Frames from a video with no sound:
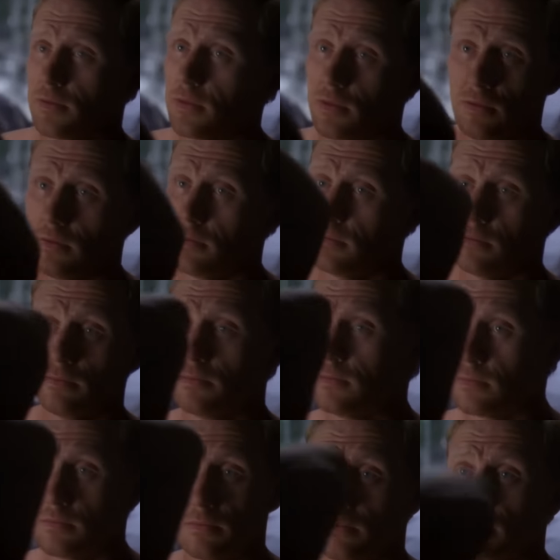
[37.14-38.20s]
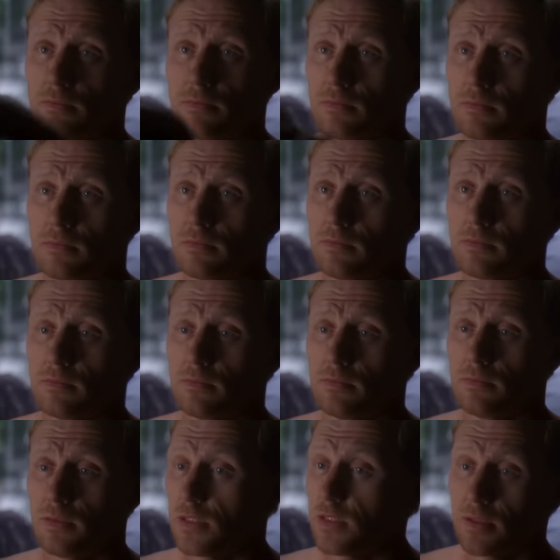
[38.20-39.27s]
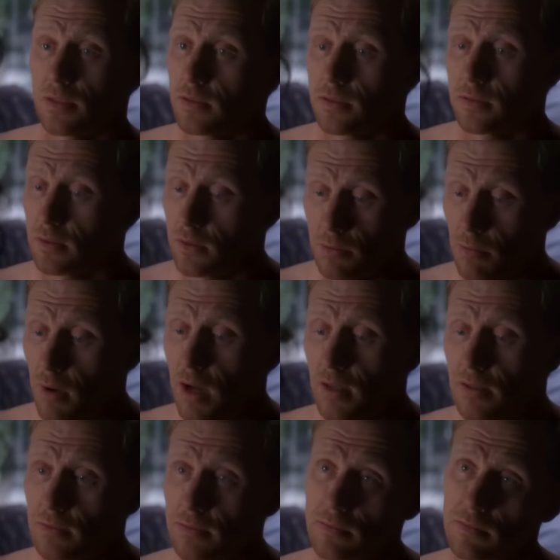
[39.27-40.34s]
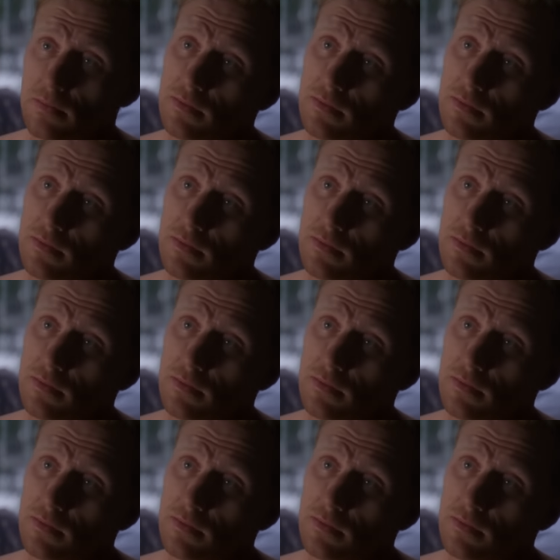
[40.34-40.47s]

So, this is goodbye then?